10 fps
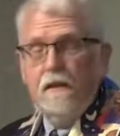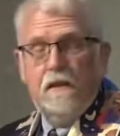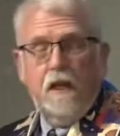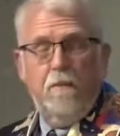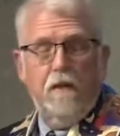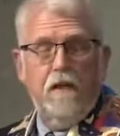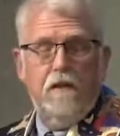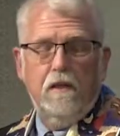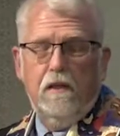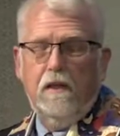step
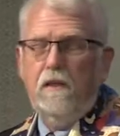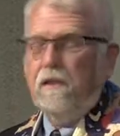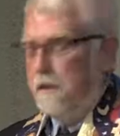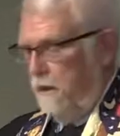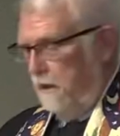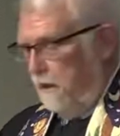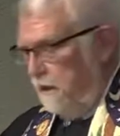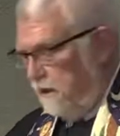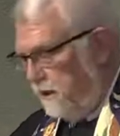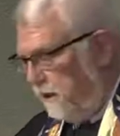into this
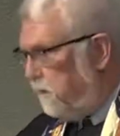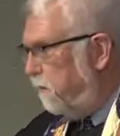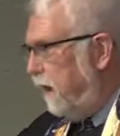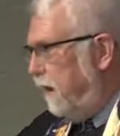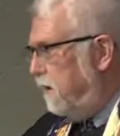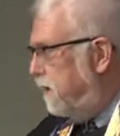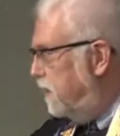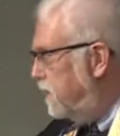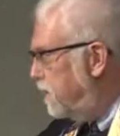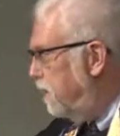six-part
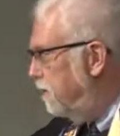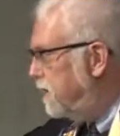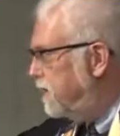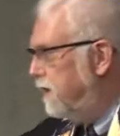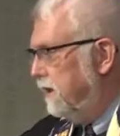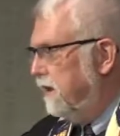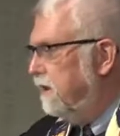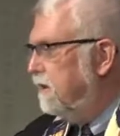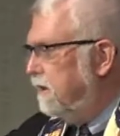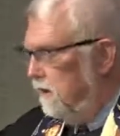sermon
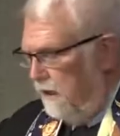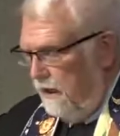series